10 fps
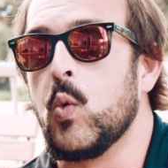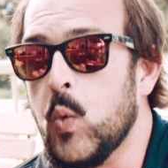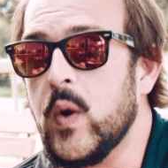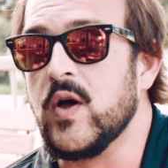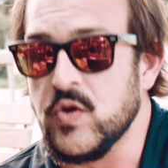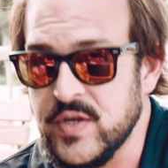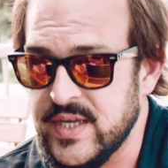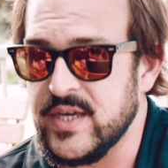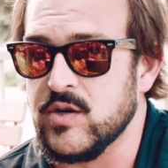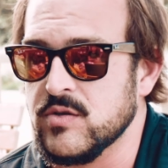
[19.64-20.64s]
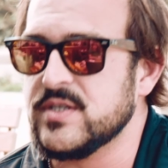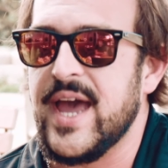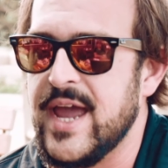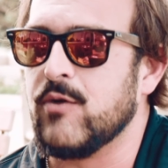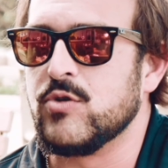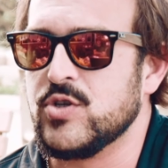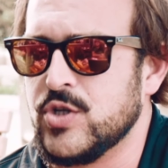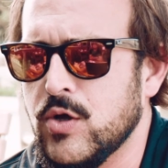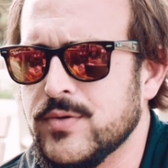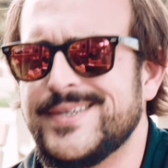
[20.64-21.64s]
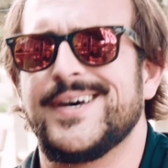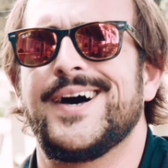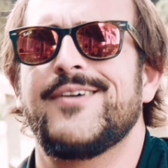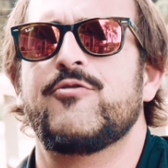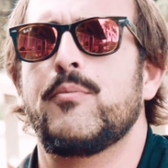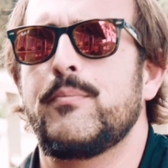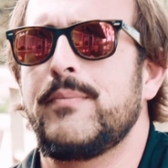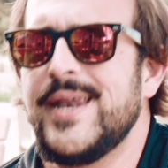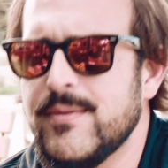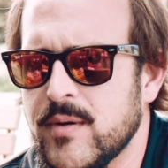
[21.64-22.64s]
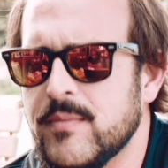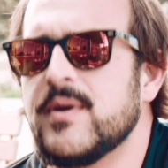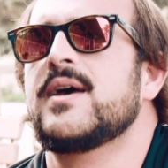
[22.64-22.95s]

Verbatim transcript: will yield a result of minimum